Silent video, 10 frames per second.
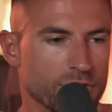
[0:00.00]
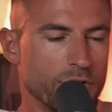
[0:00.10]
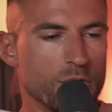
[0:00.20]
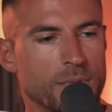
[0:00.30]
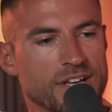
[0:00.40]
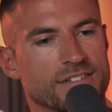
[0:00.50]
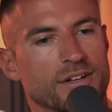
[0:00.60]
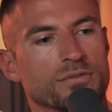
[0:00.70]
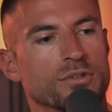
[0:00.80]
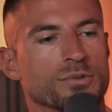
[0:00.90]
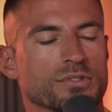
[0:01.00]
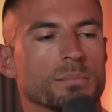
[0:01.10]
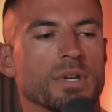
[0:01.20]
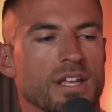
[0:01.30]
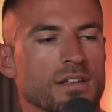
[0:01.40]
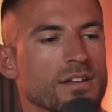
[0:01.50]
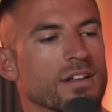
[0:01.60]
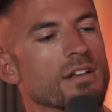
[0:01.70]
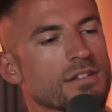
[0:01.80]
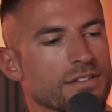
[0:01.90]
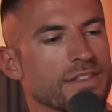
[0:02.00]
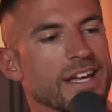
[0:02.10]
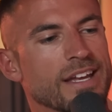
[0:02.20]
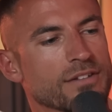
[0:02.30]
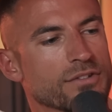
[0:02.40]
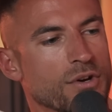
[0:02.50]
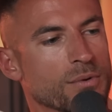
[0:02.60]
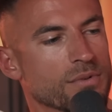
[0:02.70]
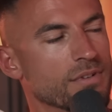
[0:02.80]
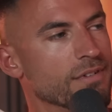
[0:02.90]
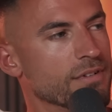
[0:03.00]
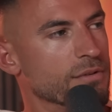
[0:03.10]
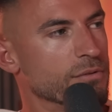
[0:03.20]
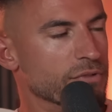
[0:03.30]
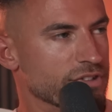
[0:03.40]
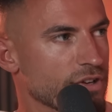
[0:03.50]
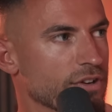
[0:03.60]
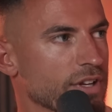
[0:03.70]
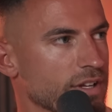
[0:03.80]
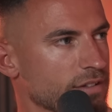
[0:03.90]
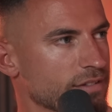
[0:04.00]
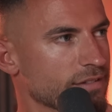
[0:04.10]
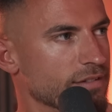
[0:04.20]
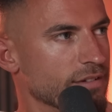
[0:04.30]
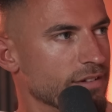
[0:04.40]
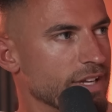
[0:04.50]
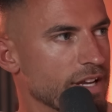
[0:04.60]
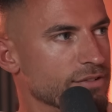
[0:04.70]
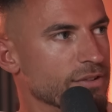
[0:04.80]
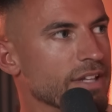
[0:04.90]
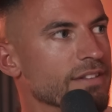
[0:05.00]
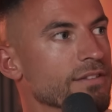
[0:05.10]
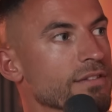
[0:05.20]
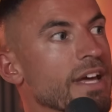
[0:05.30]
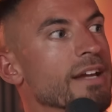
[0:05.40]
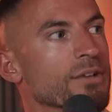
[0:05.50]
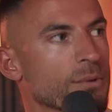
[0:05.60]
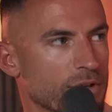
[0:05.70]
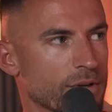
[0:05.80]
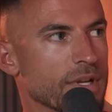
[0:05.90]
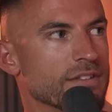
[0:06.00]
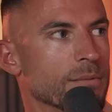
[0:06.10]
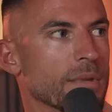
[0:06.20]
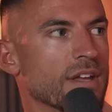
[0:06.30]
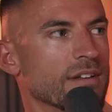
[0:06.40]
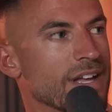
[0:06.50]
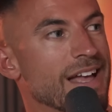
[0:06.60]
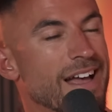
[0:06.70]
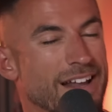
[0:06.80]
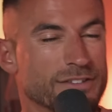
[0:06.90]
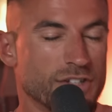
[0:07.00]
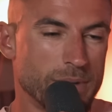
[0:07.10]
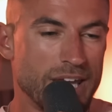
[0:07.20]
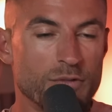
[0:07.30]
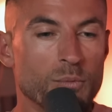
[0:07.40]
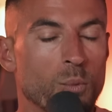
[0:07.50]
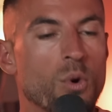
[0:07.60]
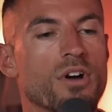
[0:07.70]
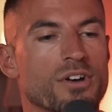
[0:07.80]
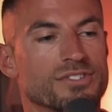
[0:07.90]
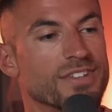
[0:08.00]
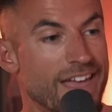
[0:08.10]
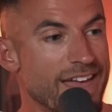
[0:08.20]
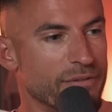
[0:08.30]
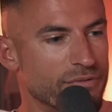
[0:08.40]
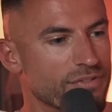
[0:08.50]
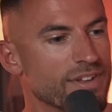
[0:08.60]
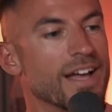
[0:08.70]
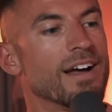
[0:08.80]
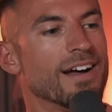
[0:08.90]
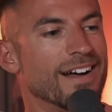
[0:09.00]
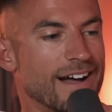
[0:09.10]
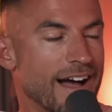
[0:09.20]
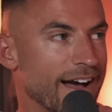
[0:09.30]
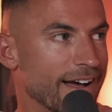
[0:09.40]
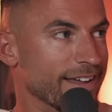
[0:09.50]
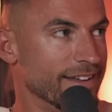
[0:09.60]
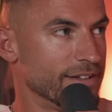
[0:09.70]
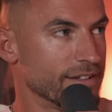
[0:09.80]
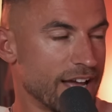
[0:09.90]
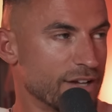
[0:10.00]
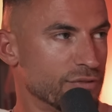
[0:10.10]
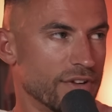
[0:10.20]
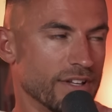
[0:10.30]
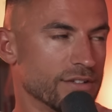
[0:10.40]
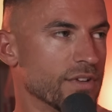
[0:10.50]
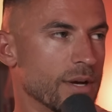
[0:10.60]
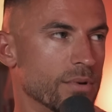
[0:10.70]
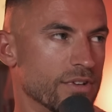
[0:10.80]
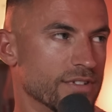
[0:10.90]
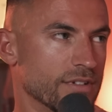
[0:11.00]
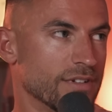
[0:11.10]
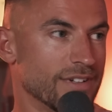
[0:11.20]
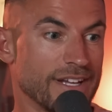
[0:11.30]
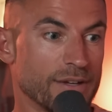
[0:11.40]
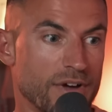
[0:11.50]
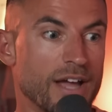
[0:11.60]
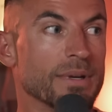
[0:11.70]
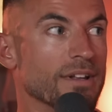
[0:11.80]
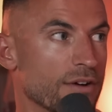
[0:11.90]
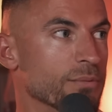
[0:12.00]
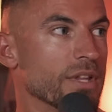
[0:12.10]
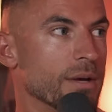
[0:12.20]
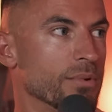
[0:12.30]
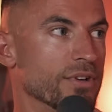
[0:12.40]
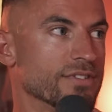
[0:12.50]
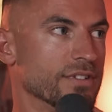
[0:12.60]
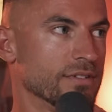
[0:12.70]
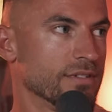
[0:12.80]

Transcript: devote myself to somebody that they don't return it. Okay, so they don't commit to me. And it's going to be even worse if I catch feelings for that person. Like if I'm in love with that person